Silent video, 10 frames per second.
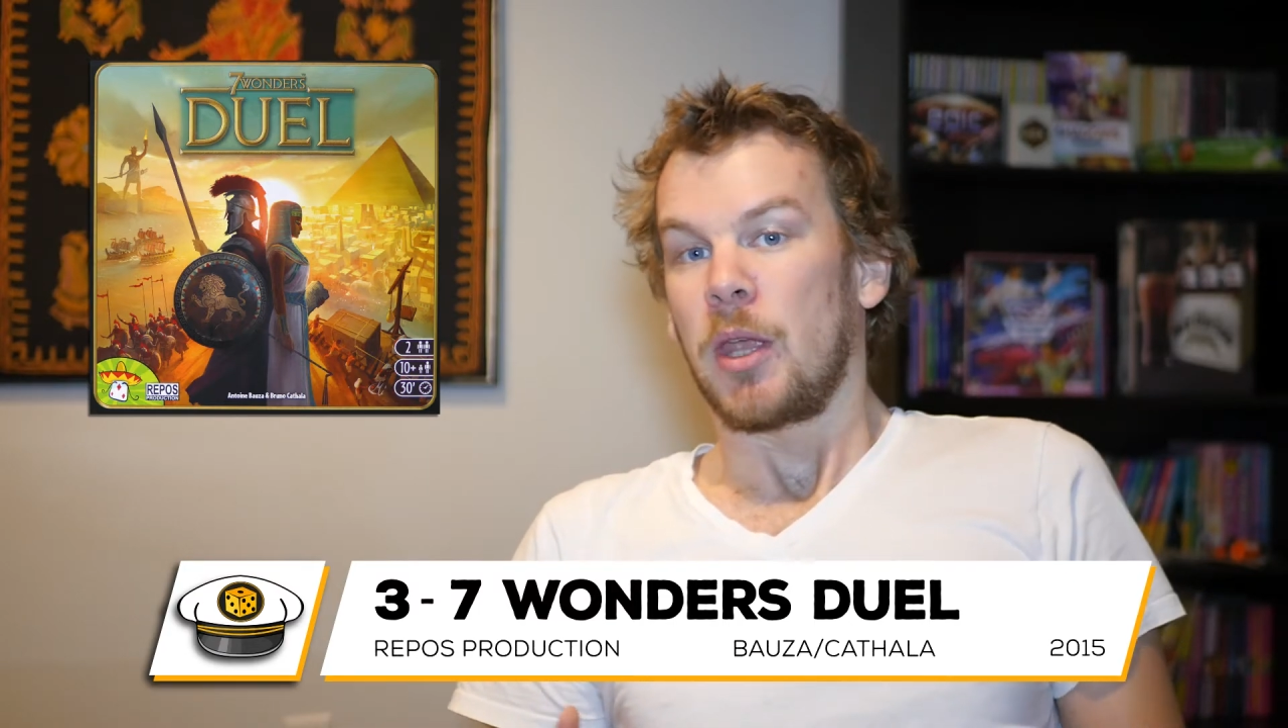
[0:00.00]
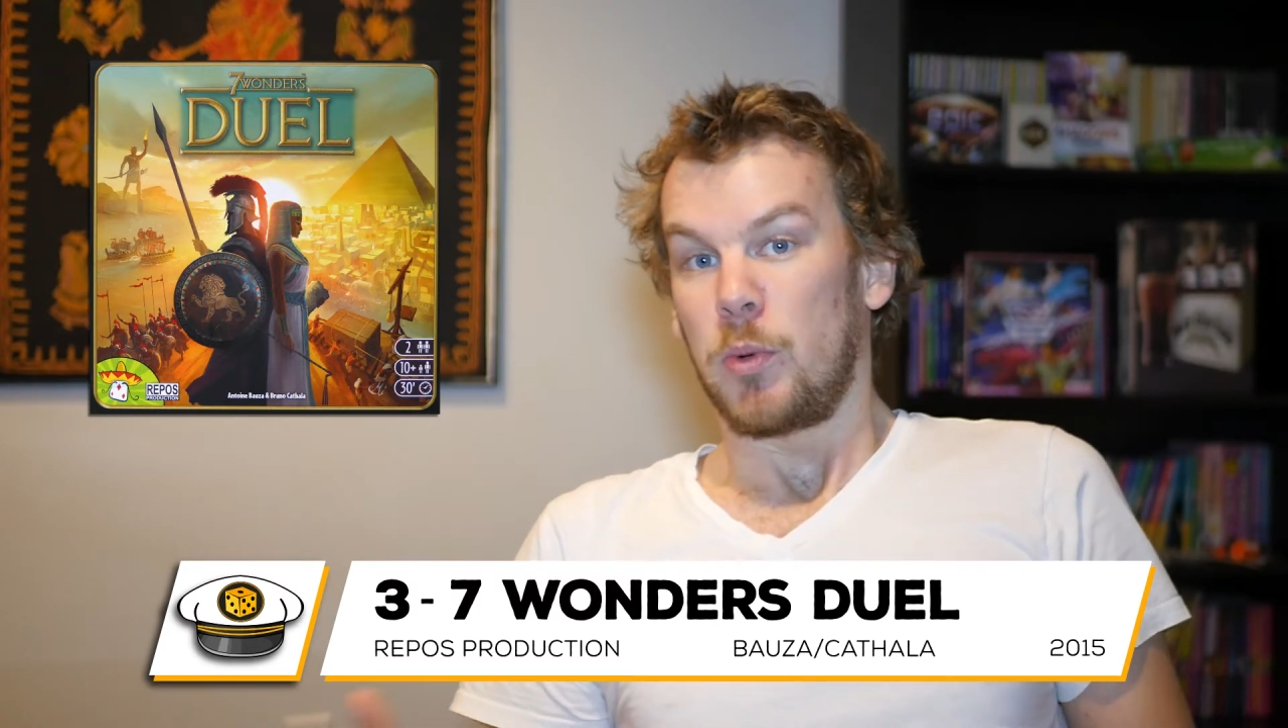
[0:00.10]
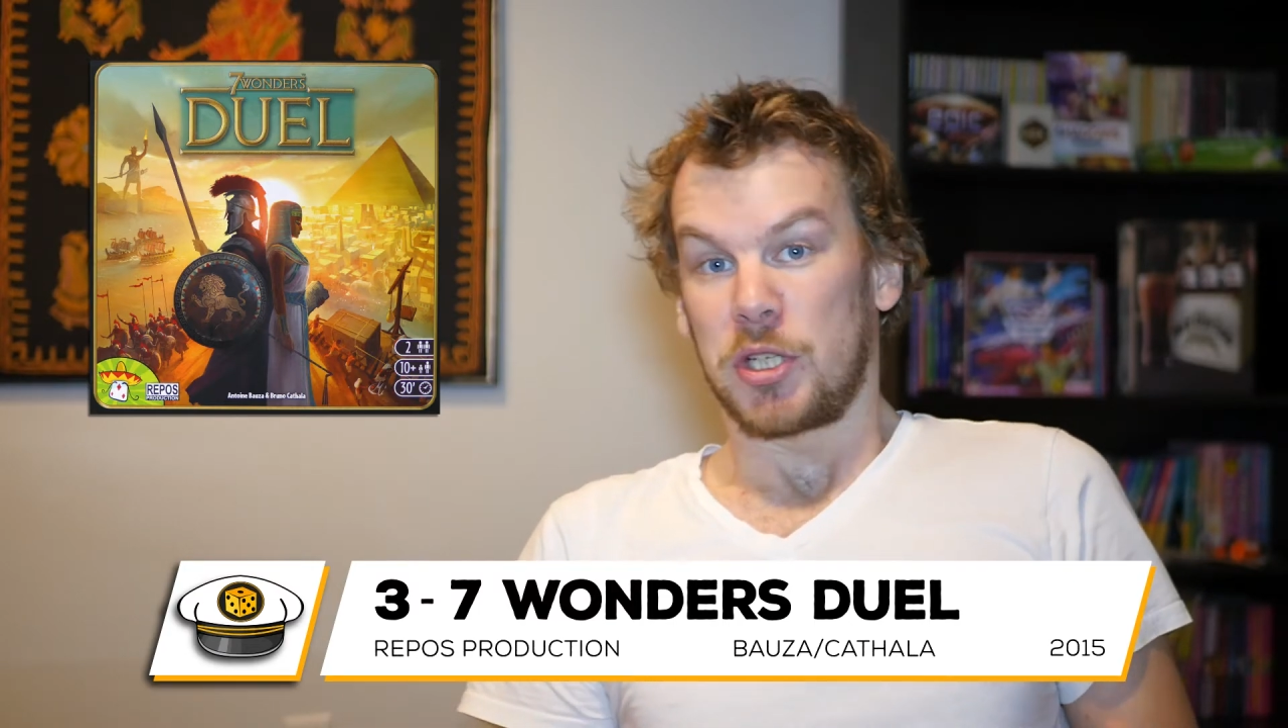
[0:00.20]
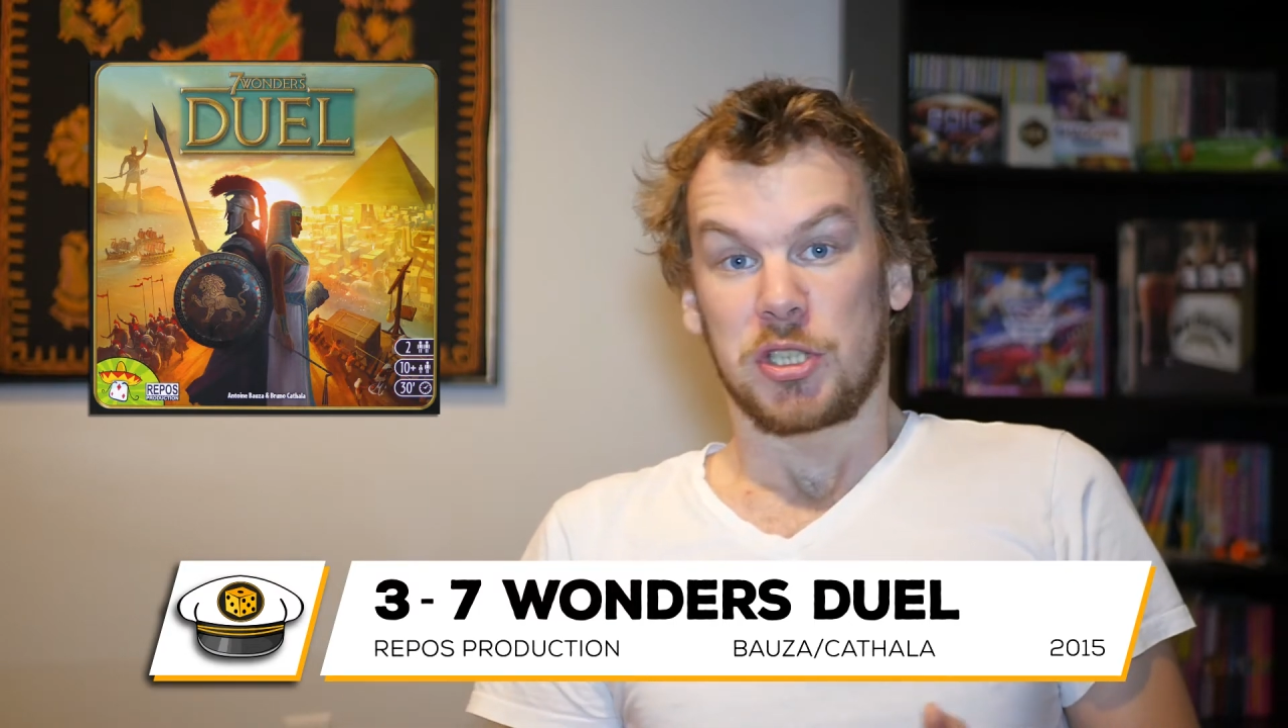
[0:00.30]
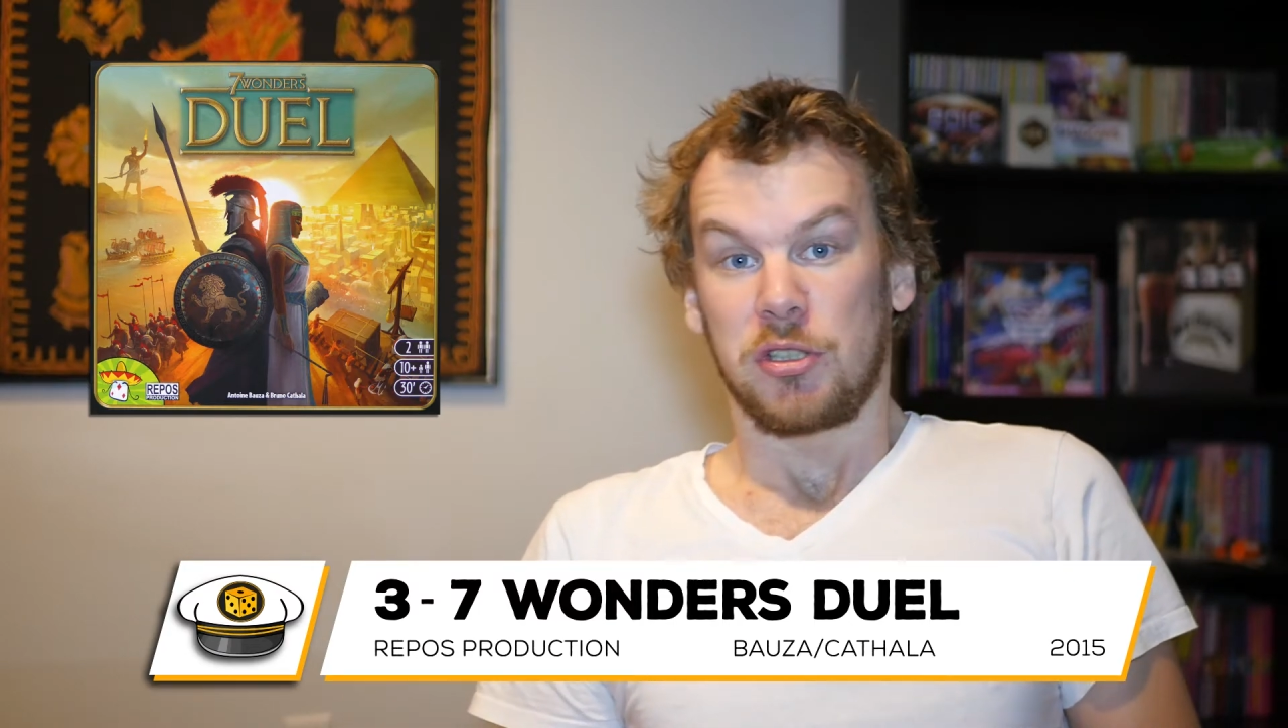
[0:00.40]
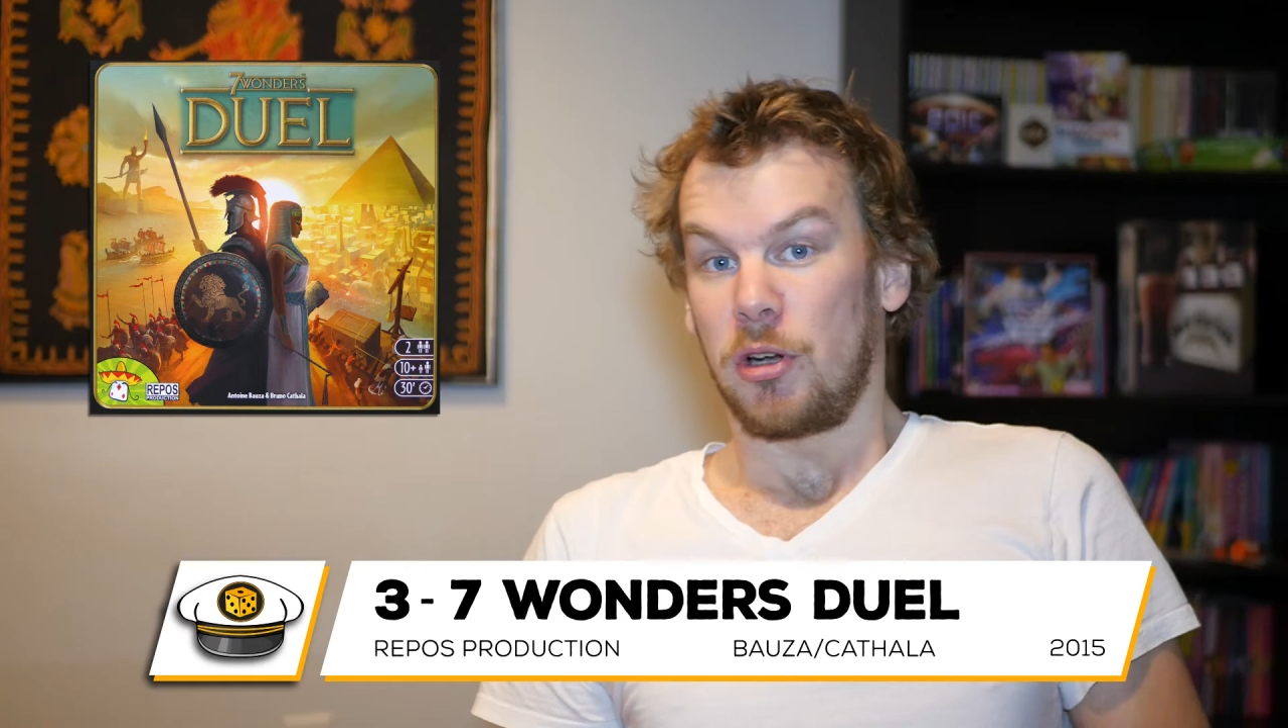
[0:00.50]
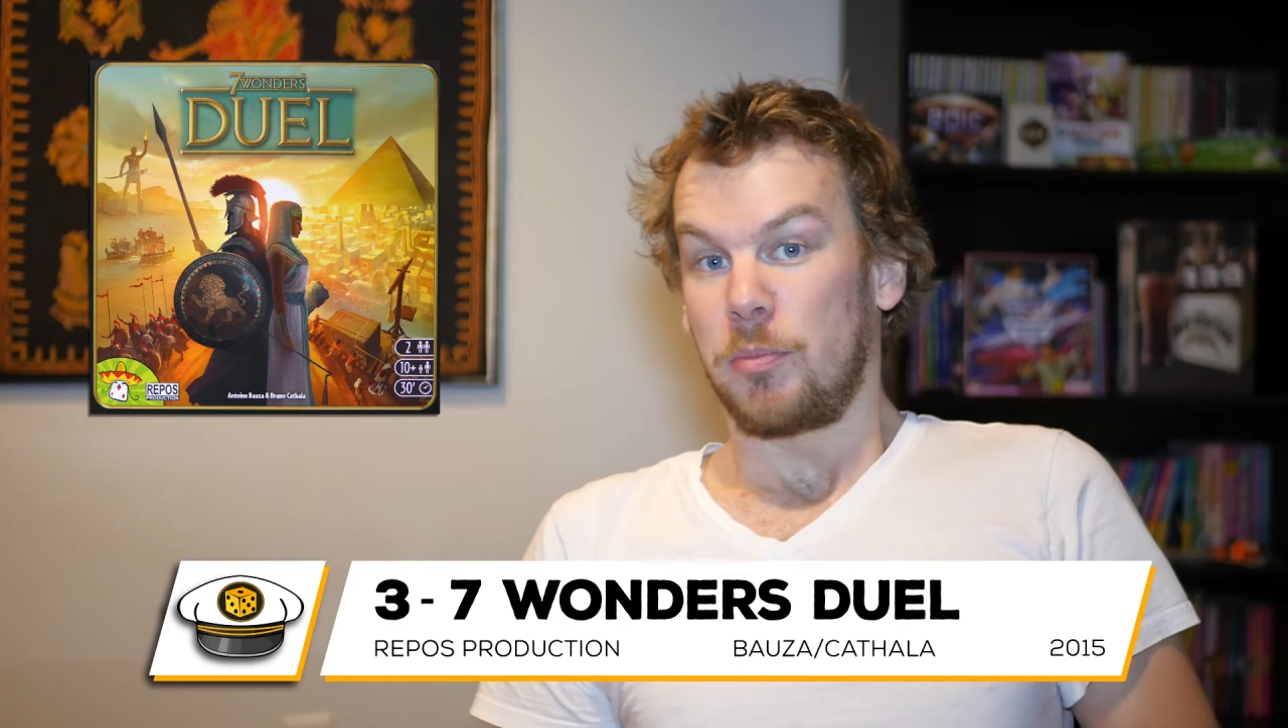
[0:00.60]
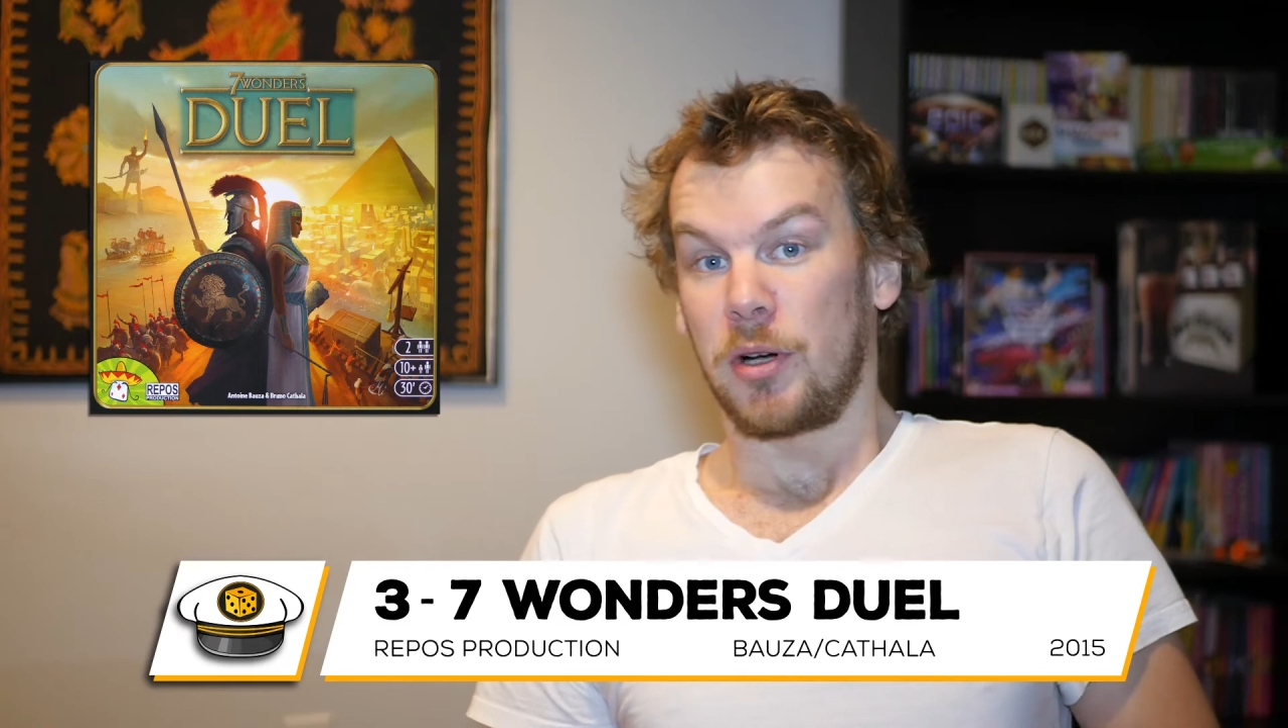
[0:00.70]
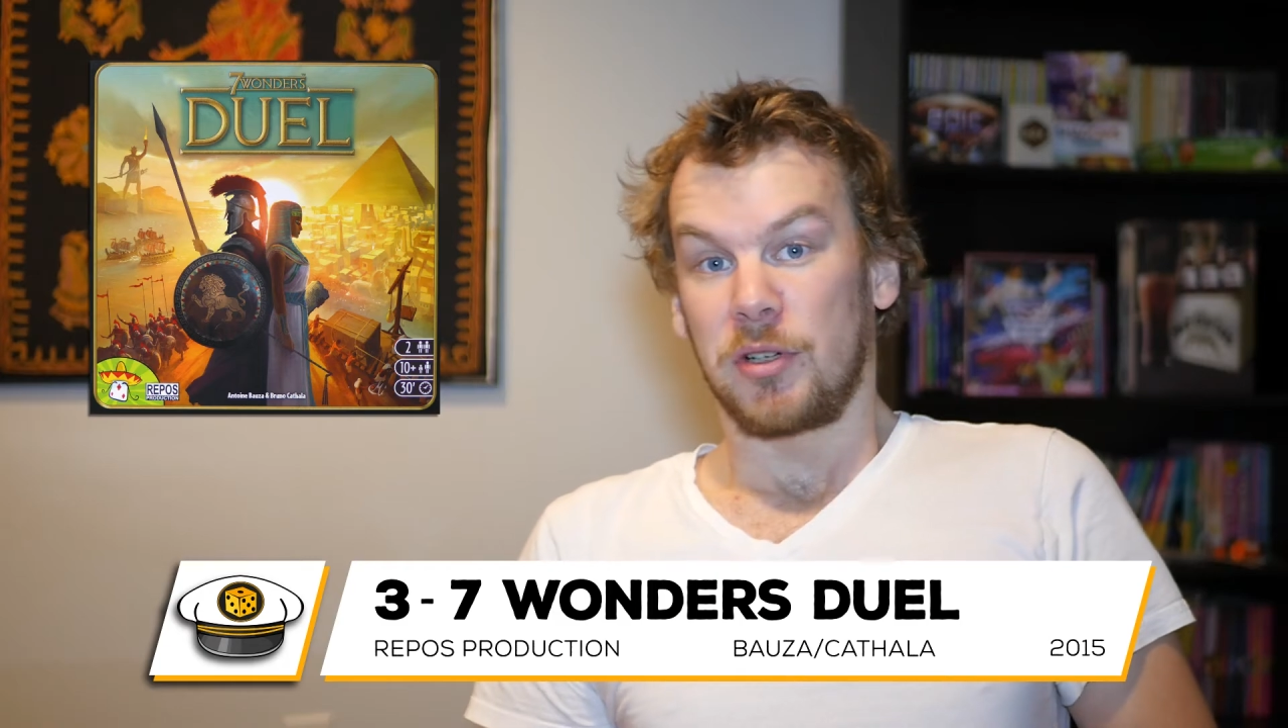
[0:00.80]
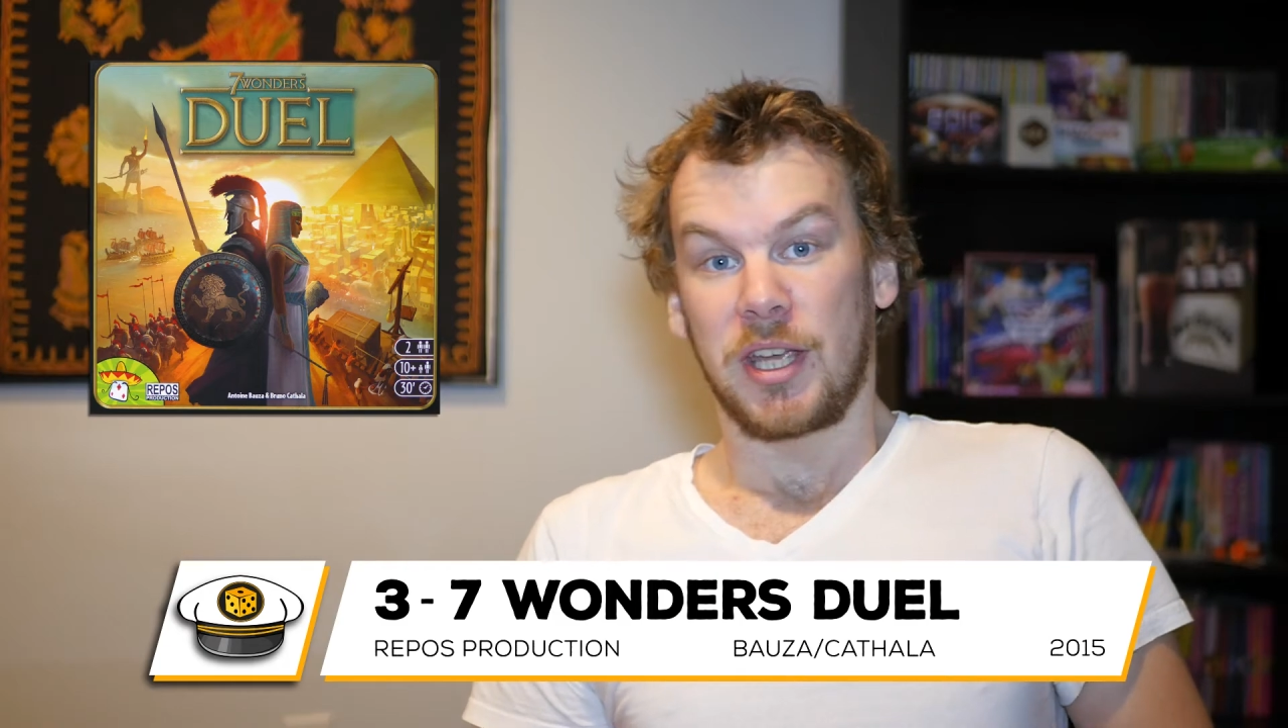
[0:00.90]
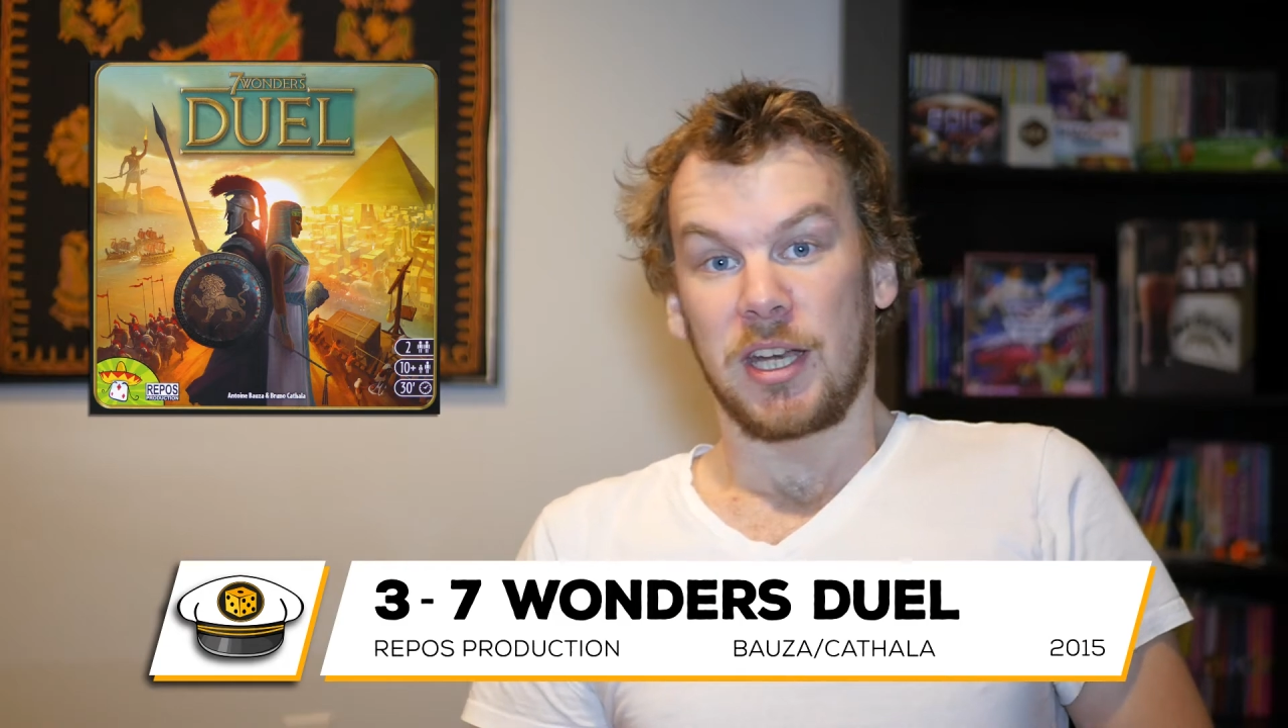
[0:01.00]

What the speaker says: which your opponent